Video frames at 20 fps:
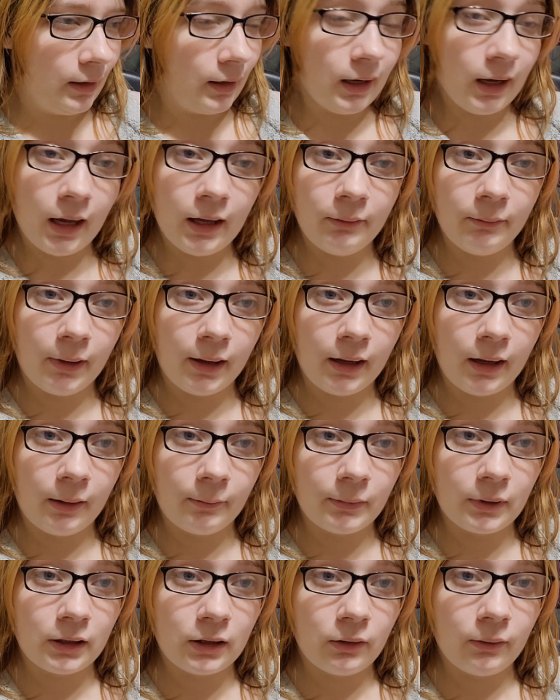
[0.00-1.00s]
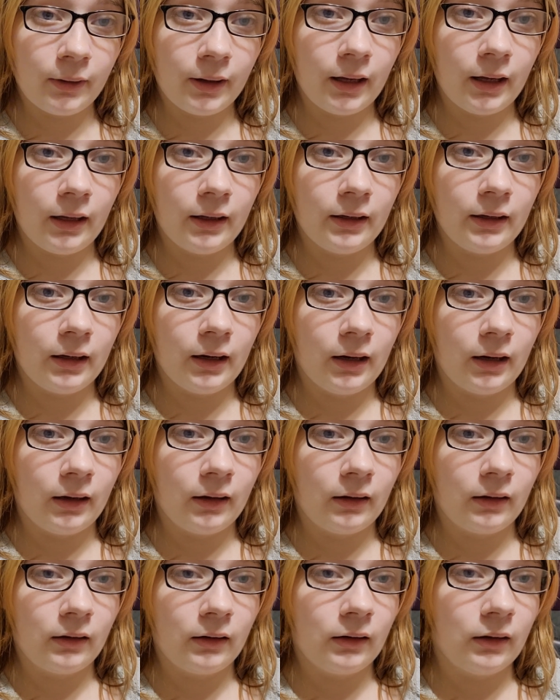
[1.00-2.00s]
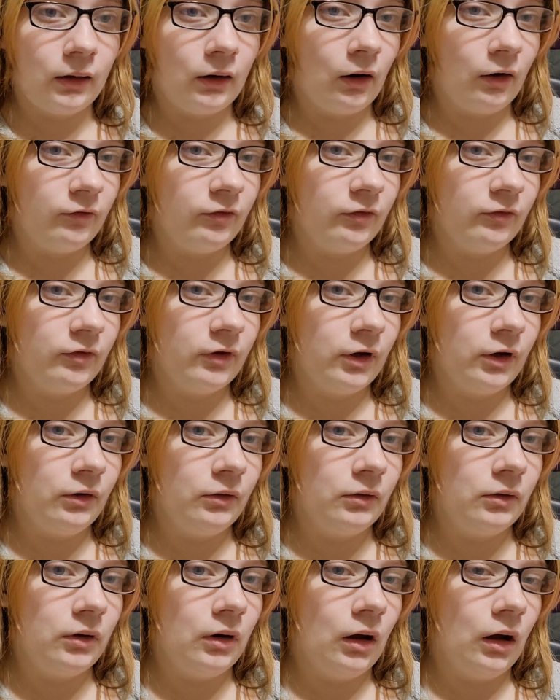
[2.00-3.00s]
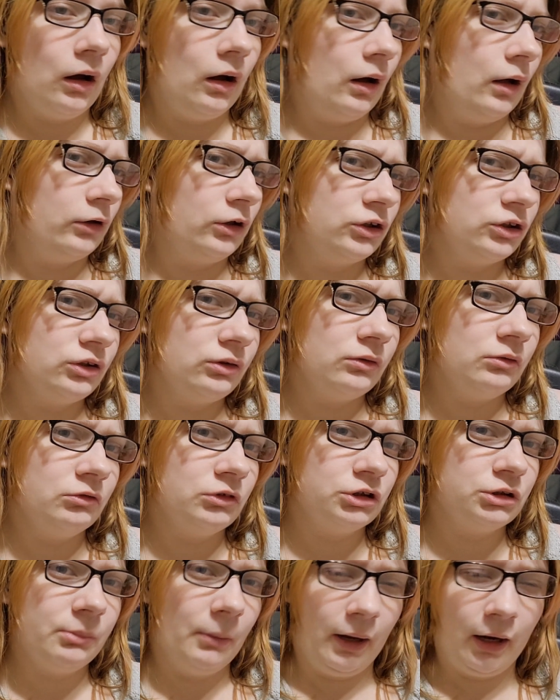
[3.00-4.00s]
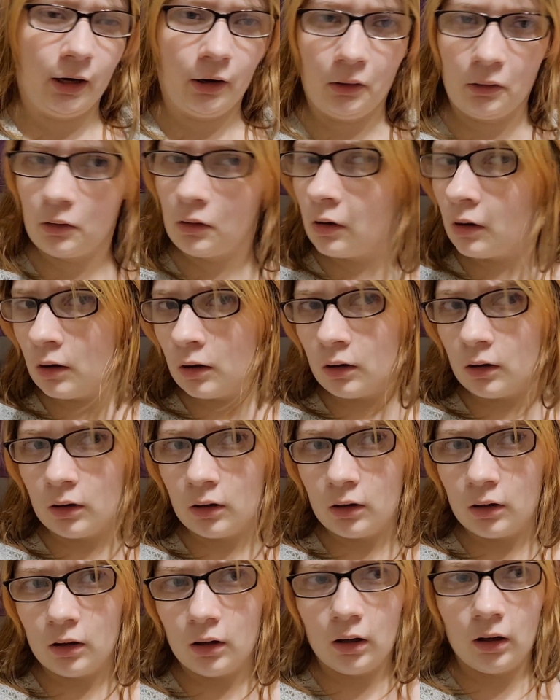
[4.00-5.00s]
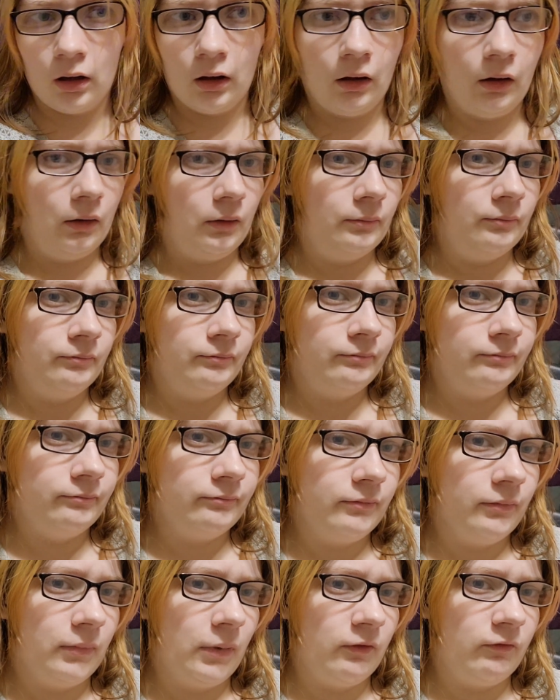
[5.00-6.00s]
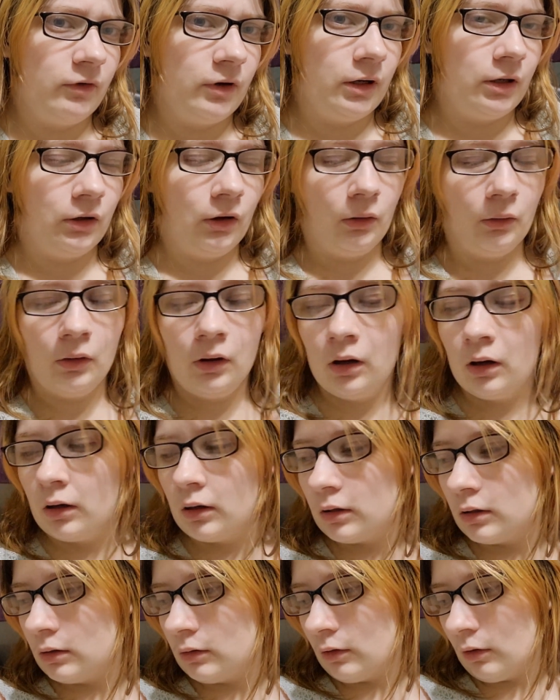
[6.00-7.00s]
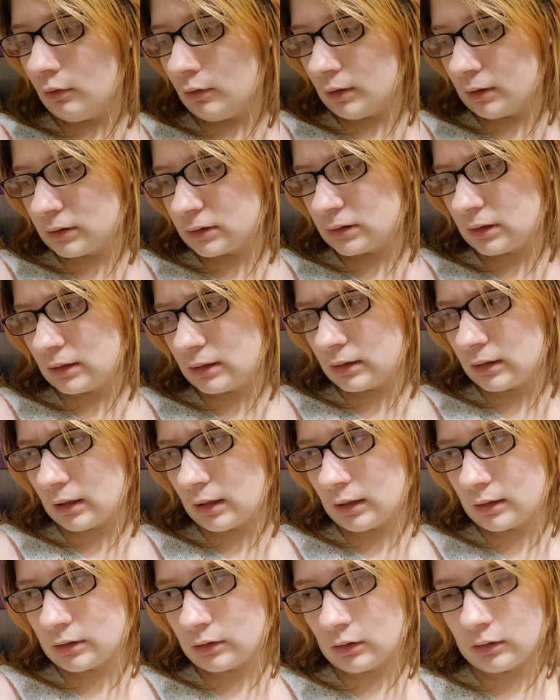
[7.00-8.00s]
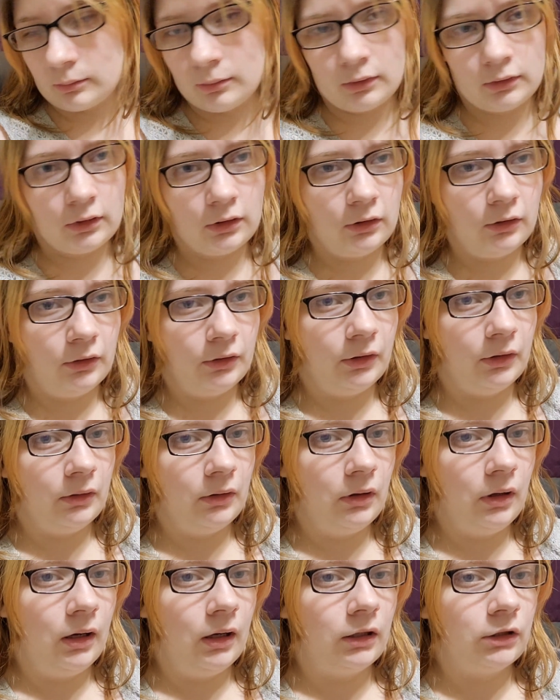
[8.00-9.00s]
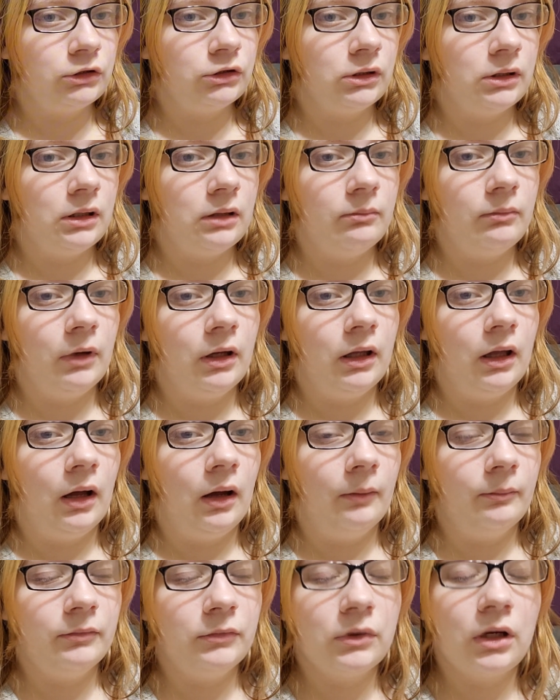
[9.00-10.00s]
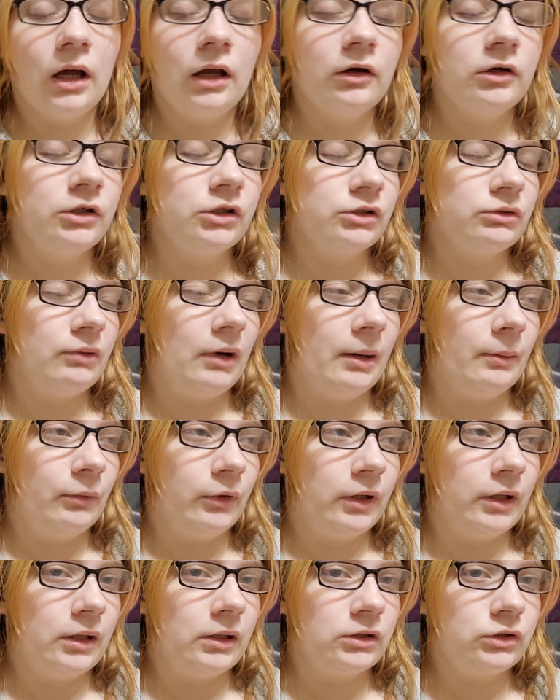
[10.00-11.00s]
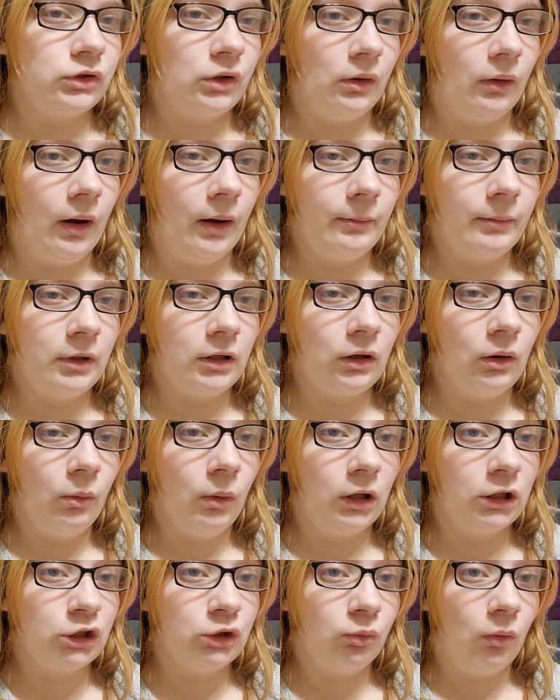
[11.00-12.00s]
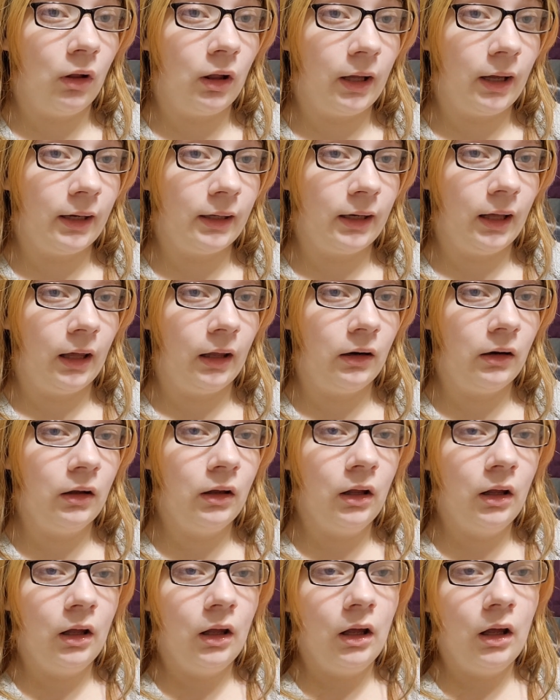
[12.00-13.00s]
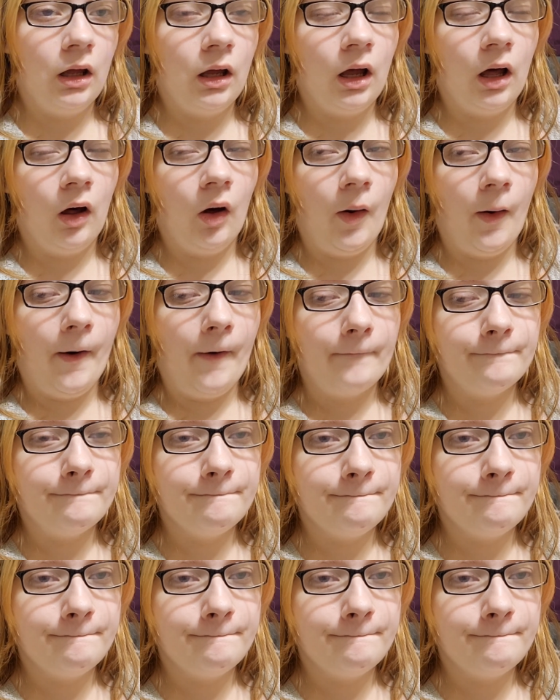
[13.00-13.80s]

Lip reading: Anyway, I'm gonna go ahead and get off of here, and also I washed my hair, if you didn't know. Notice, I think I talked about that earlier, actually, but yeah, I'm kind of just rambling, so I'm gonna go watch The Walking Dead, and